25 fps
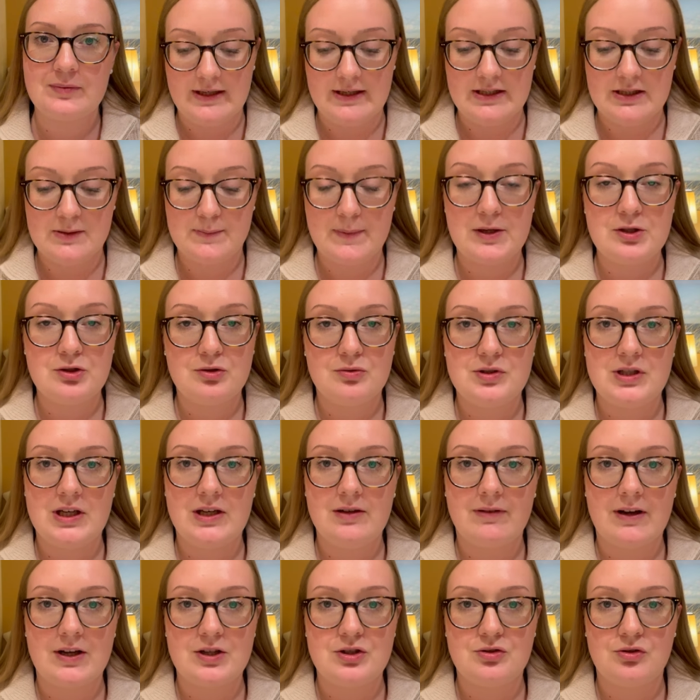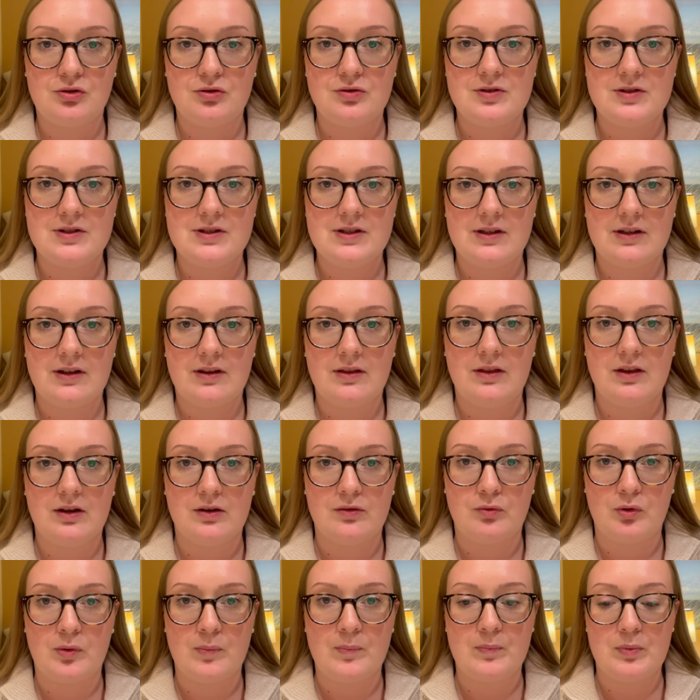The specialty restaurants that
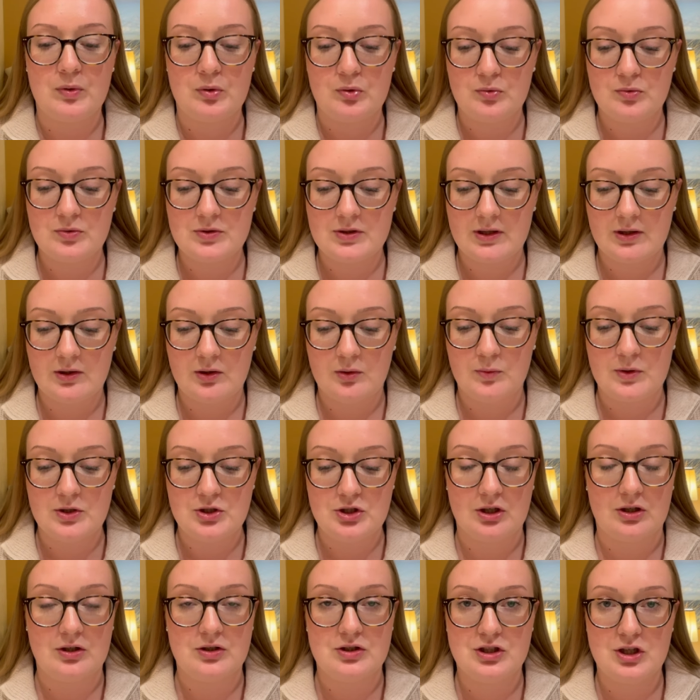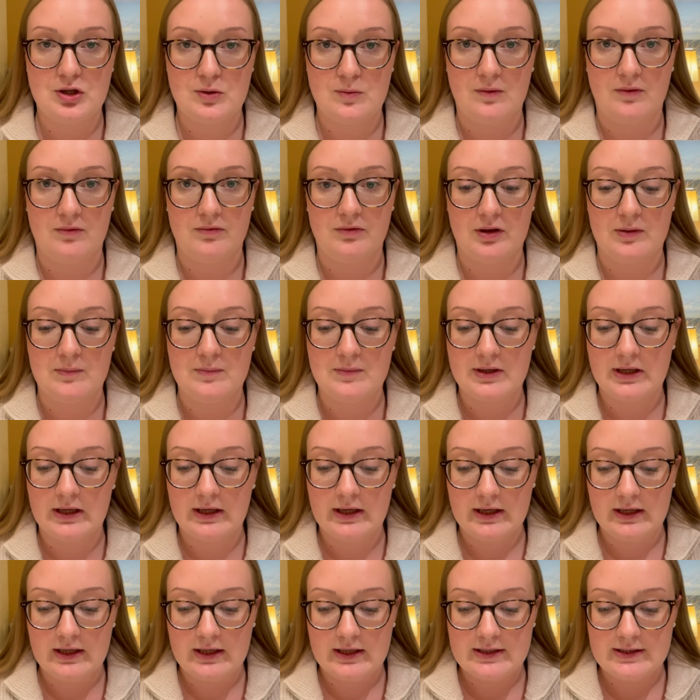are on board, which are two of them,
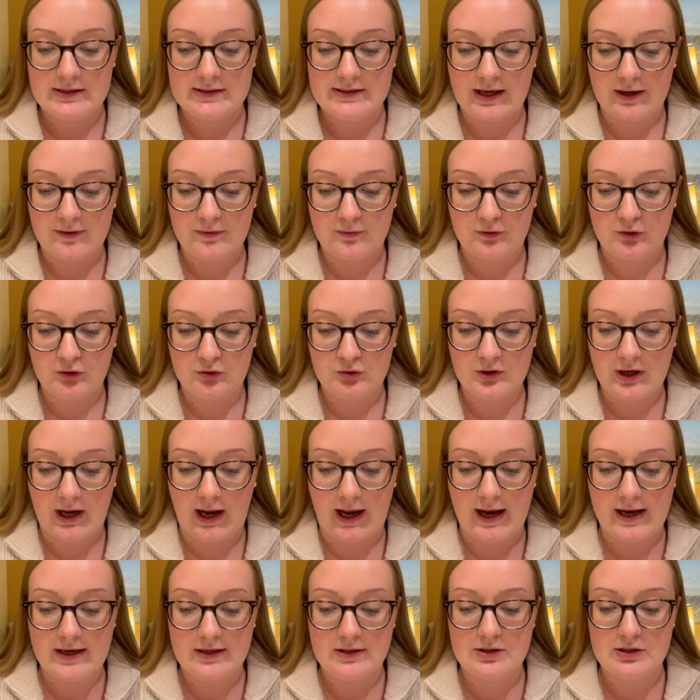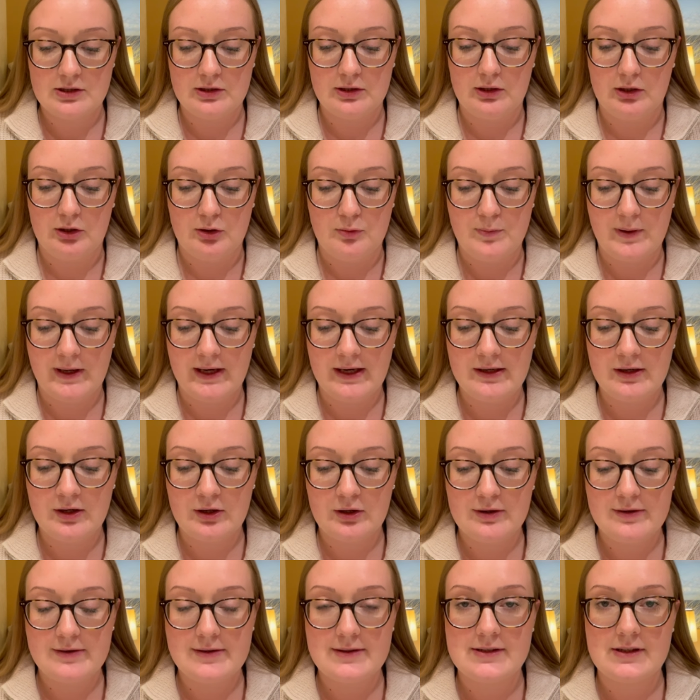Saffron and
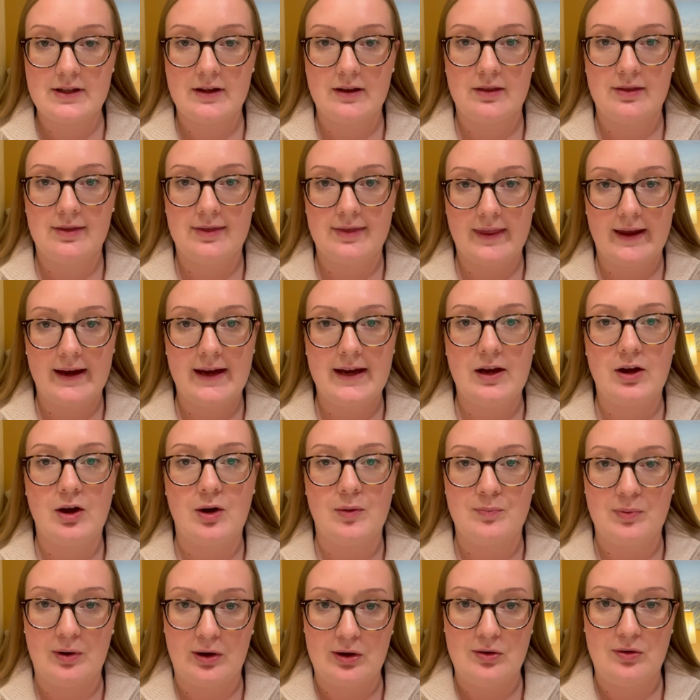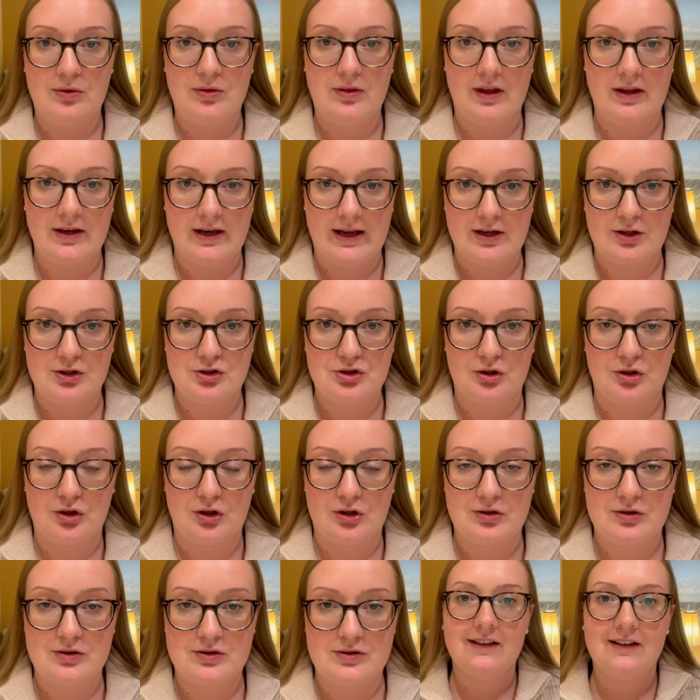Lupino's, they are both an extra
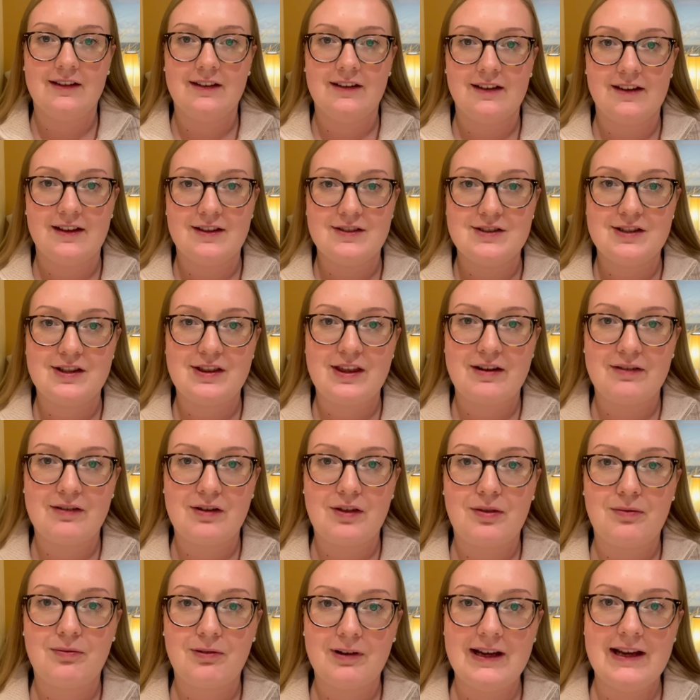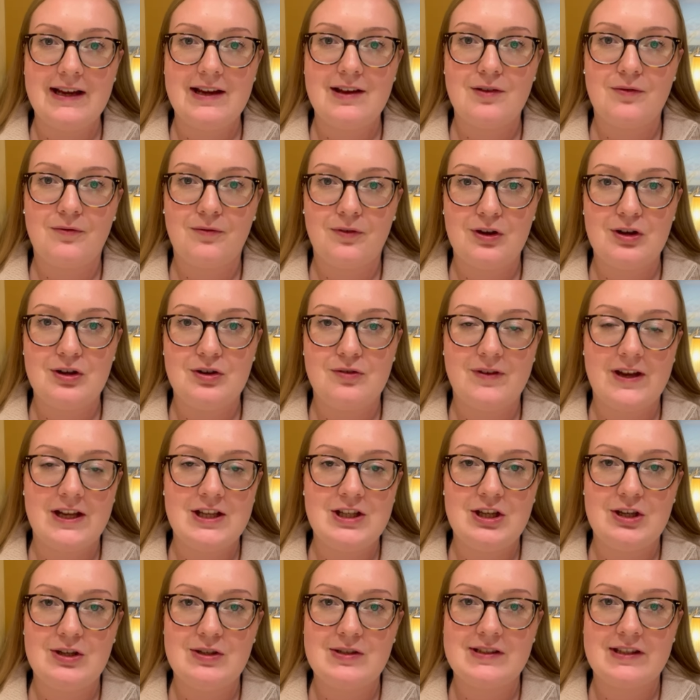cost. So there are three food
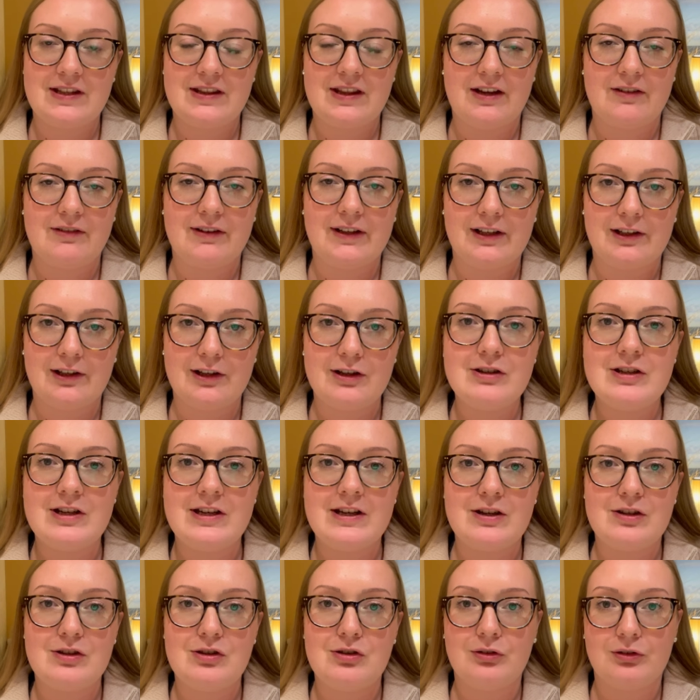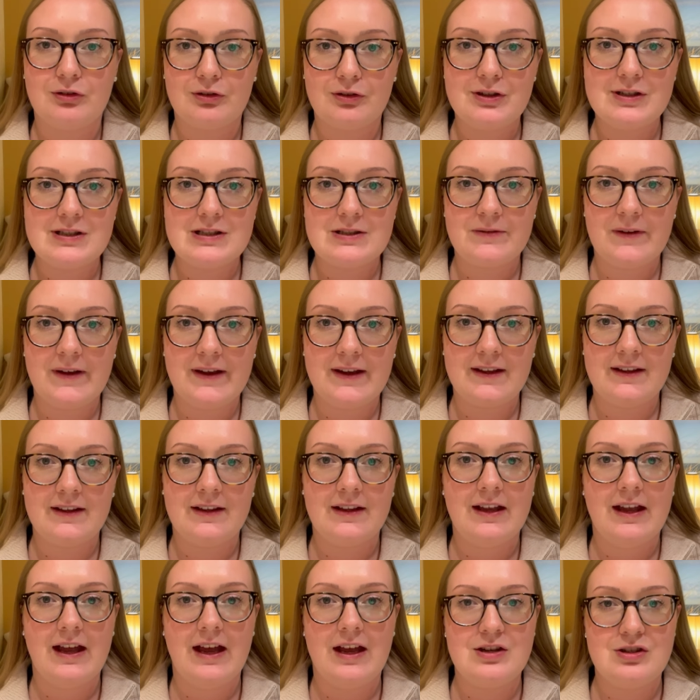venues that are included in your cruise fare
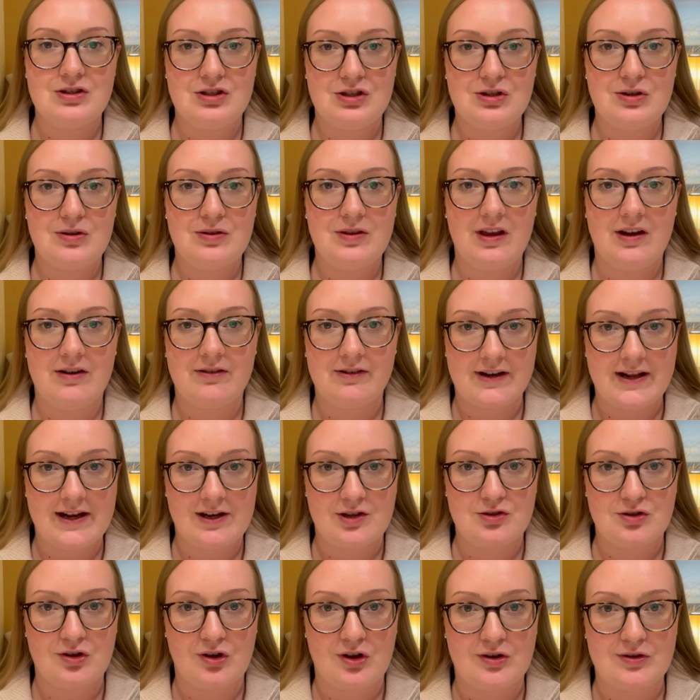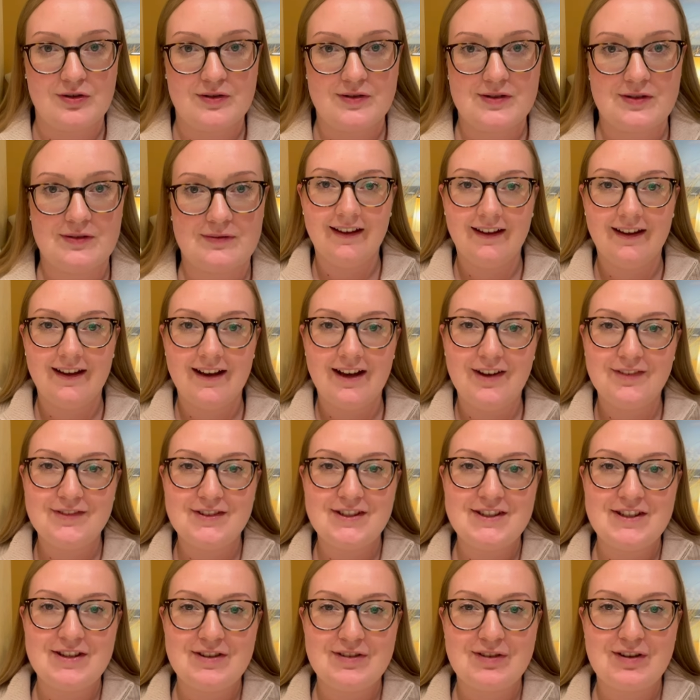and two that are an extra cost.
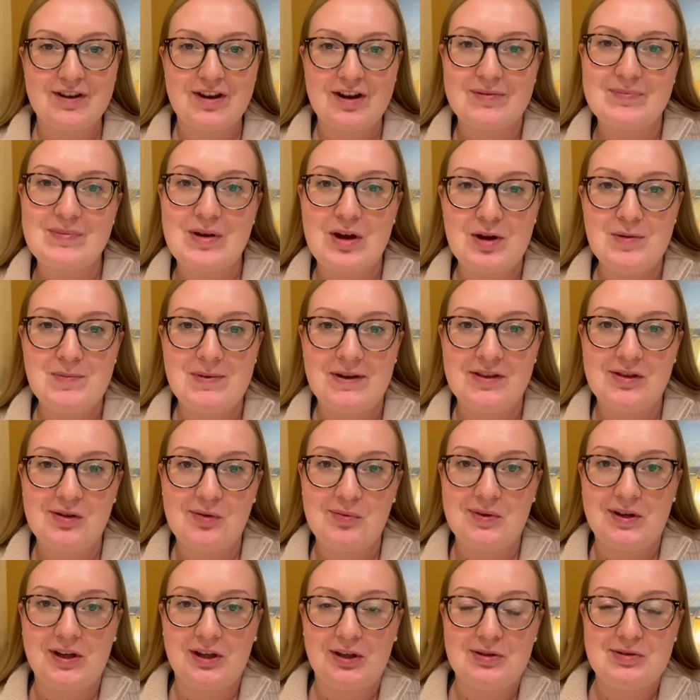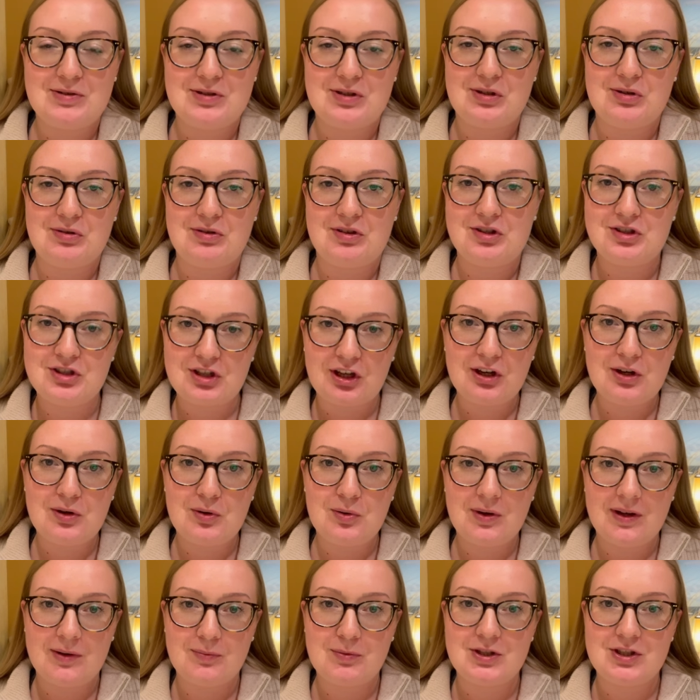After dinner, I'm hoping that we go to the show,
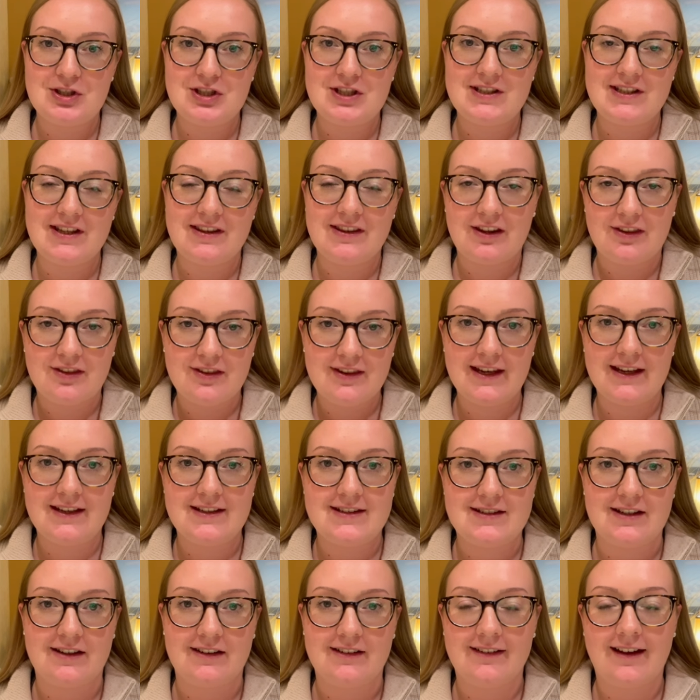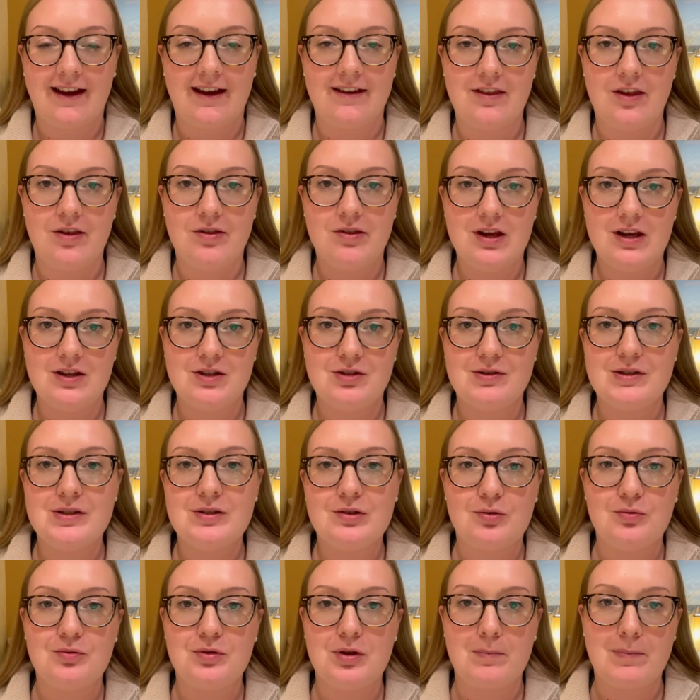which is in the theatre, and the theatre is
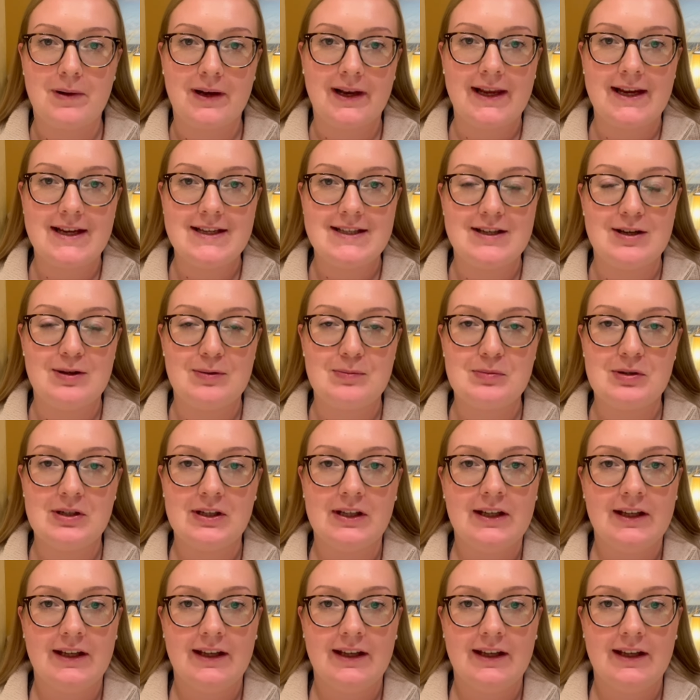called the Palladium.